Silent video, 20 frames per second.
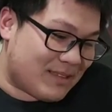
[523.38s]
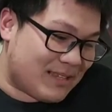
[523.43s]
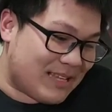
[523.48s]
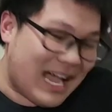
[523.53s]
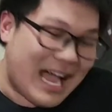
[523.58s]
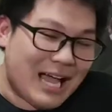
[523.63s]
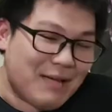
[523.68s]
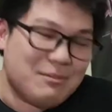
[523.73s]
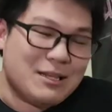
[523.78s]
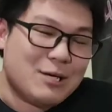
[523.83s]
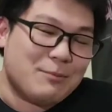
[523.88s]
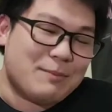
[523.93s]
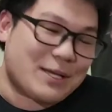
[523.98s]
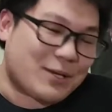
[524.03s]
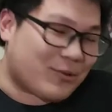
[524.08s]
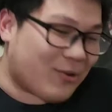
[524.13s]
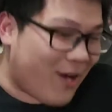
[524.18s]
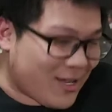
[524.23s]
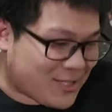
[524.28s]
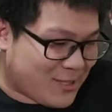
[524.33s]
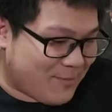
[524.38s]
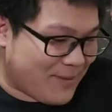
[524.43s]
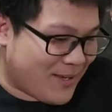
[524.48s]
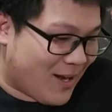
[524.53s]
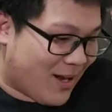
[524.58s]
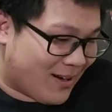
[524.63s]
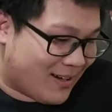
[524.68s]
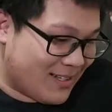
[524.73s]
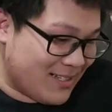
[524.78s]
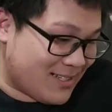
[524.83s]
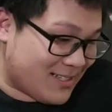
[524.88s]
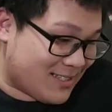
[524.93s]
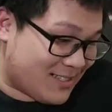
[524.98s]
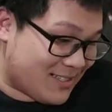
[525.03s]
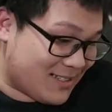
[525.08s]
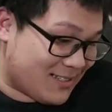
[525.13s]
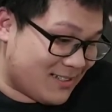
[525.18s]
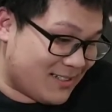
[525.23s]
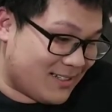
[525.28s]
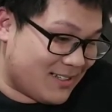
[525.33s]
I'm a little bit cross, to be honest.
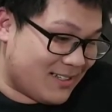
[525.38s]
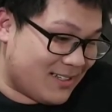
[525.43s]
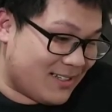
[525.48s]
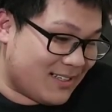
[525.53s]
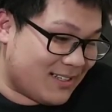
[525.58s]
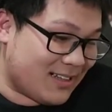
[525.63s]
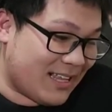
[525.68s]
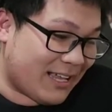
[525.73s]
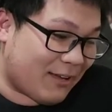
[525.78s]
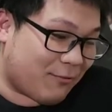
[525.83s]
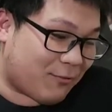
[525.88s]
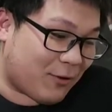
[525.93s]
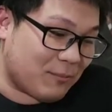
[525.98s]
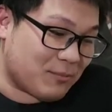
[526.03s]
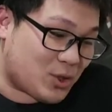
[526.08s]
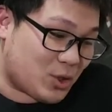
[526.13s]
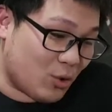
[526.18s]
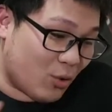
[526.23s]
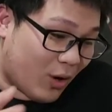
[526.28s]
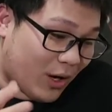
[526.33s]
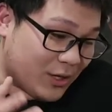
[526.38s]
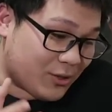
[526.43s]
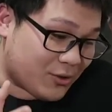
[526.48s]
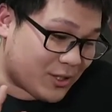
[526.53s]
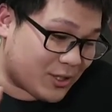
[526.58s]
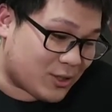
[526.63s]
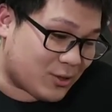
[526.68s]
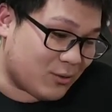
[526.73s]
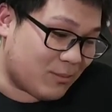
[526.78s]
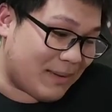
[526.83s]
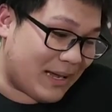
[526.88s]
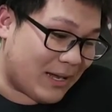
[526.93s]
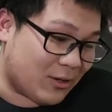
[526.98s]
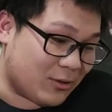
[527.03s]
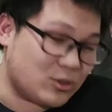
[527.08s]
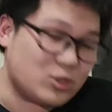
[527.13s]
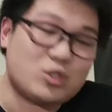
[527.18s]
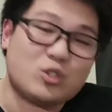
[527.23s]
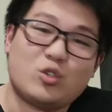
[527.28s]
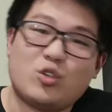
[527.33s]
Like from 200 to
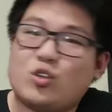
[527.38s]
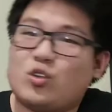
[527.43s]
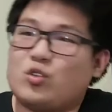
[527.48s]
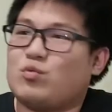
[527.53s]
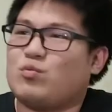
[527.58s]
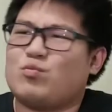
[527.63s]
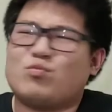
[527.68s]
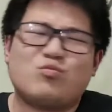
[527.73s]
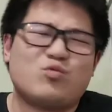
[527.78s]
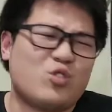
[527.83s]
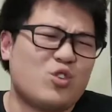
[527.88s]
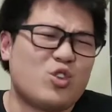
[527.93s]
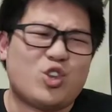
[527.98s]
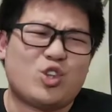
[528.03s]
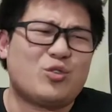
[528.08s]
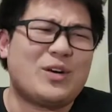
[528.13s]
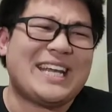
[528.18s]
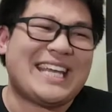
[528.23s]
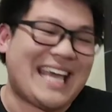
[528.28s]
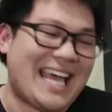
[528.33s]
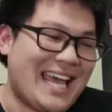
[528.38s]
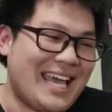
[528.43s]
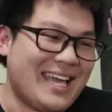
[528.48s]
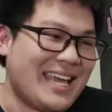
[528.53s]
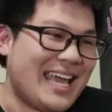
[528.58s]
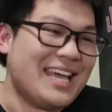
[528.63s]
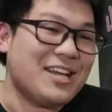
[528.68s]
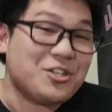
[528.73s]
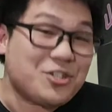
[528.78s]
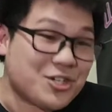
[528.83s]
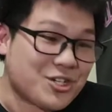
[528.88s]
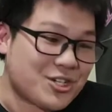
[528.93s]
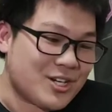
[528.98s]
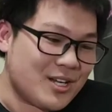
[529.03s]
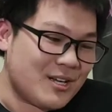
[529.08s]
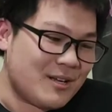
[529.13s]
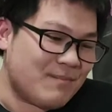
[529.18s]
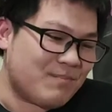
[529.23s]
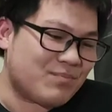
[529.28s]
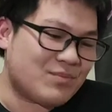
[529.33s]
about 3K-ish.
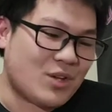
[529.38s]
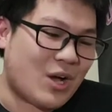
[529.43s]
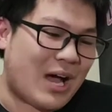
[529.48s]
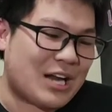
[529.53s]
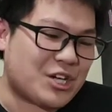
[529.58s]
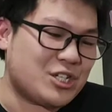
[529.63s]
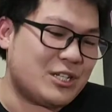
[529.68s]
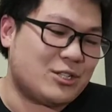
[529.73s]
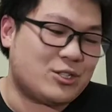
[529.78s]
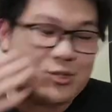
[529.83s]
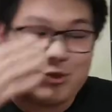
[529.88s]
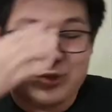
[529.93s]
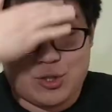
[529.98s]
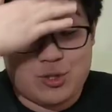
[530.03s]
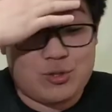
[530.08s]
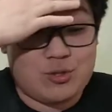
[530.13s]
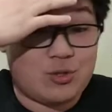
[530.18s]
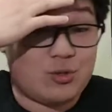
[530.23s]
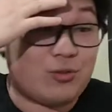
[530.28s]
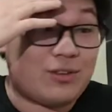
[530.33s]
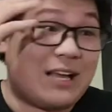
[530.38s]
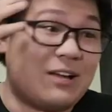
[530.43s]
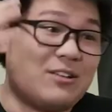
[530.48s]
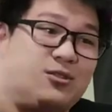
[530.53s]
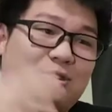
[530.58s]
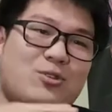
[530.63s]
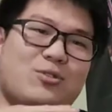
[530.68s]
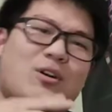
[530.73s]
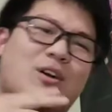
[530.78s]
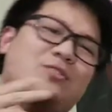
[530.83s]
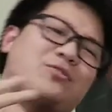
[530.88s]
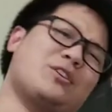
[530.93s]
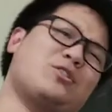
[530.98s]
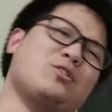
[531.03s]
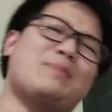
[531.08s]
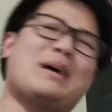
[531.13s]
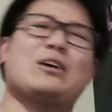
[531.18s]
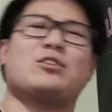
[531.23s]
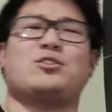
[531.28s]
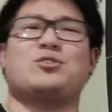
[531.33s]
No, actually 200 to
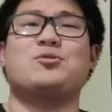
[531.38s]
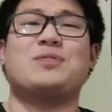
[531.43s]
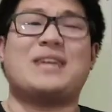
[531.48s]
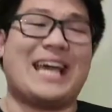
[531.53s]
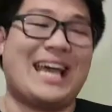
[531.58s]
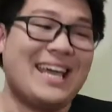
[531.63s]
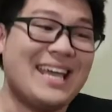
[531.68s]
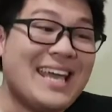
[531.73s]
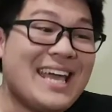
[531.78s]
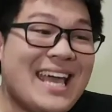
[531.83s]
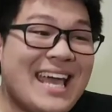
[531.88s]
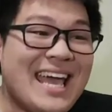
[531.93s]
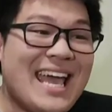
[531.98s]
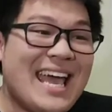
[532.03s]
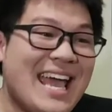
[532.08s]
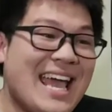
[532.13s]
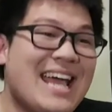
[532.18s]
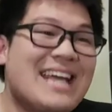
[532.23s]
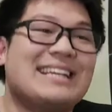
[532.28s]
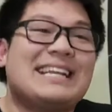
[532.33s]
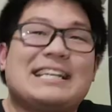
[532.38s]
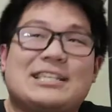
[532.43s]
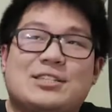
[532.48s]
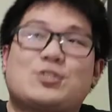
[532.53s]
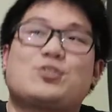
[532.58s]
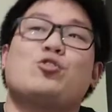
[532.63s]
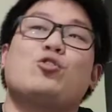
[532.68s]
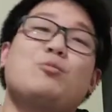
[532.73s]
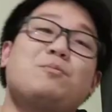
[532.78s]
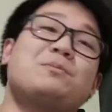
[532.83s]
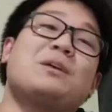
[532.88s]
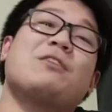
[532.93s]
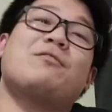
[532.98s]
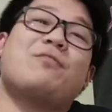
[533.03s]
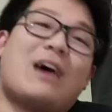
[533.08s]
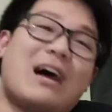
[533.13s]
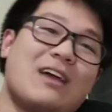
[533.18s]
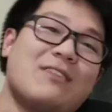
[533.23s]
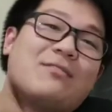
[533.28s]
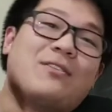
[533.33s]
about 2K. They scooped
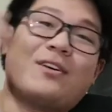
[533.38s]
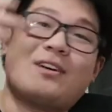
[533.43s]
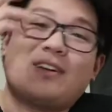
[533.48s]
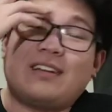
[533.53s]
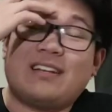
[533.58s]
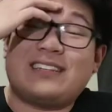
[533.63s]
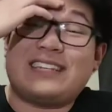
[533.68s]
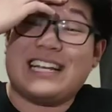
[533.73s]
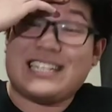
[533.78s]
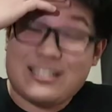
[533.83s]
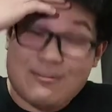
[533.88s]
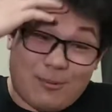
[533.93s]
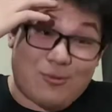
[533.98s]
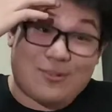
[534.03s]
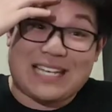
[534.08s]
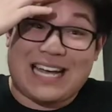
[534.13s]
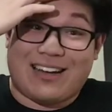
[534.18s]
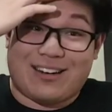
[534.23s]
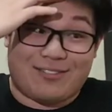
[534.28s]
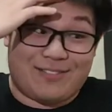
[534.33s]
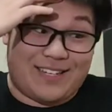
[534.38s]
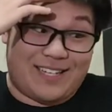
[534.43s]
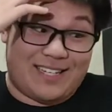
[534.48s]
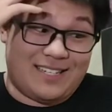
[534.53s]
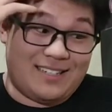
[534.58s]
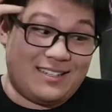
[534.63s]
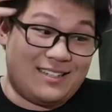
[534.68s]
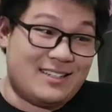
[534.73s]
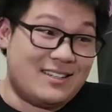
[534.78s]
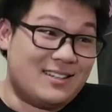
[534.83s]
5 decibels out of it.